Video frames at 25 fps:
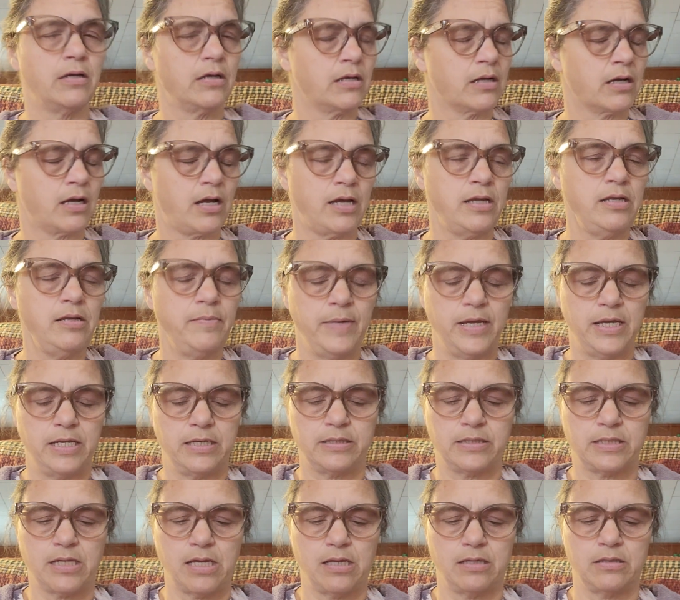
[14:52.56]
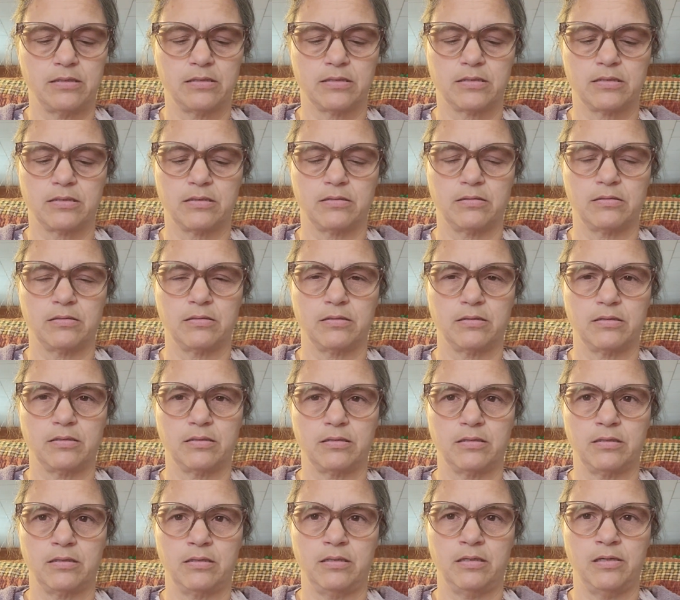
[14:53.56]
kind of makes sense.
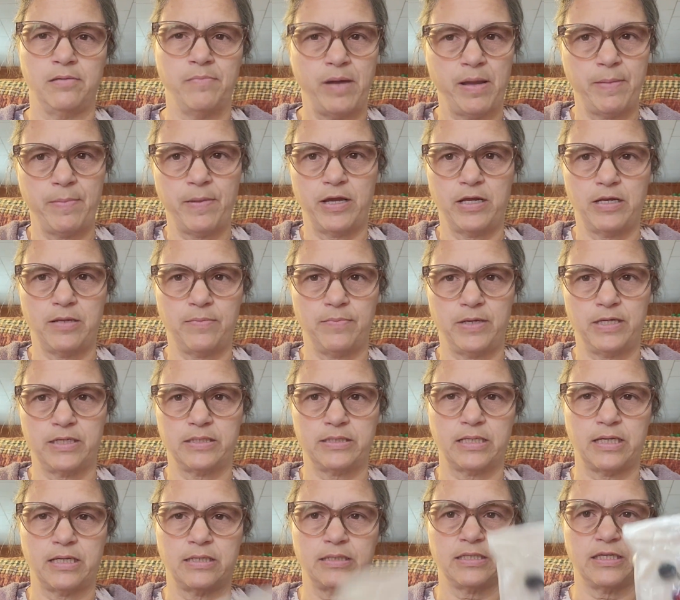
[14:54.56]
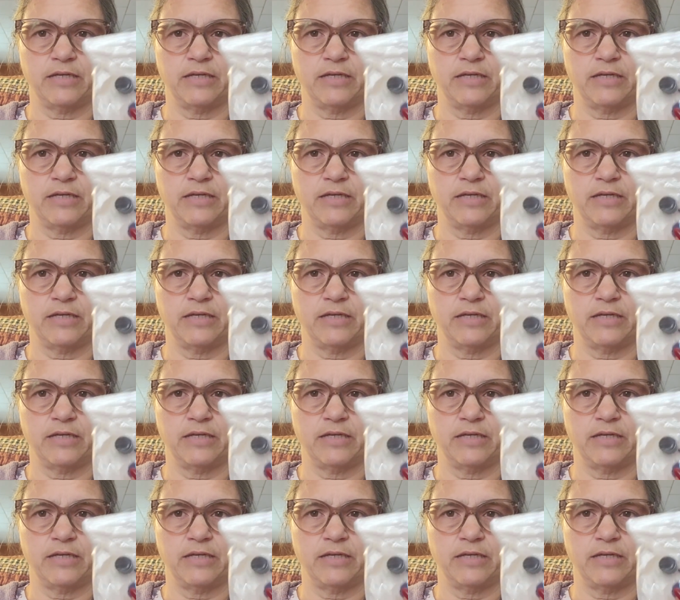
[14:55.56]
In my mind, it makes sense,